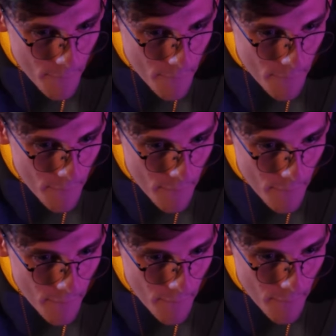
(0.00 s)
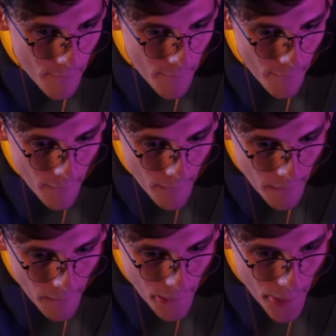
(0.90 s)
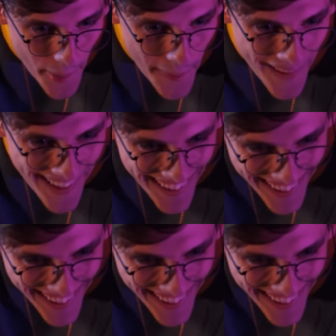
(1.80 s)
The person shown says nothing.